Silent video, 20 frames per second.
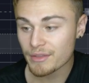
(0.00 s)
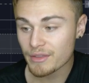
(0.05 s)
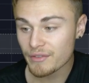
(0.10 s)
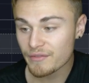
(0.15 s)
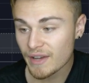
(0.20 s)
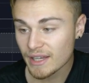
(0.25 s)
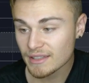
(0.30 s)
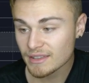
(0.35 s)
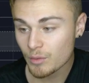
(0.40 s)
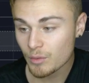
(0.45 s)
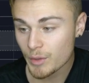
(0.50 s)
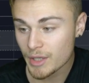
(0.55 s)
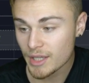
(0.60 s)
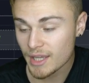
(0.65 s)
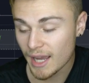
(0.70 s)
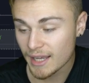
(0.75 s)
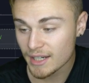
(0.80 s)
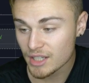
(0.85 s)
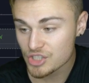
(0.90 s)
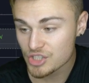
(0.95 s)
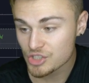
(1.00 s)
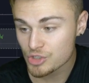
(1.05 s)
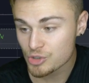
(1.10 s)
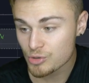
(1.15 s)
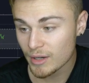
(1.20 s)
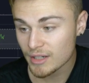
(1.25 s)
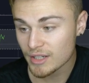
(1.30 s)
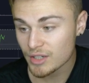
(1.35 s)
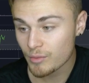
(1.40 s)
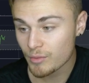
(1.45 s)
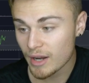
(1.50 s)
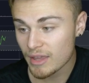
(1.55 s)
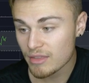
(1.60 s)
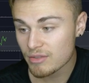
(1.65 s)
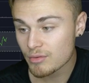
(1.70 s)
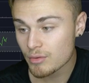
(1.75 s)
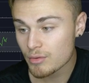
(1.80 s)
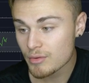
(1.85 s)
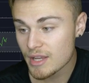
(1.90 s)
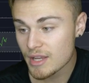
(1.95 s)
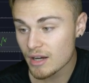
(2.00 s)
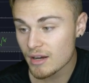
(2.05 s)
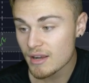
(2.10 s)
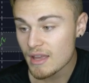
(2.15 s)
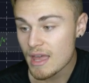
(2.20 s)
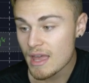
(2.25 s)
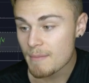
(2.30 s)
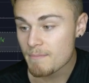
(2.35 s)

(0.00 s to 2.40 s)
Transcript: And the fact that we kind of just trended right through here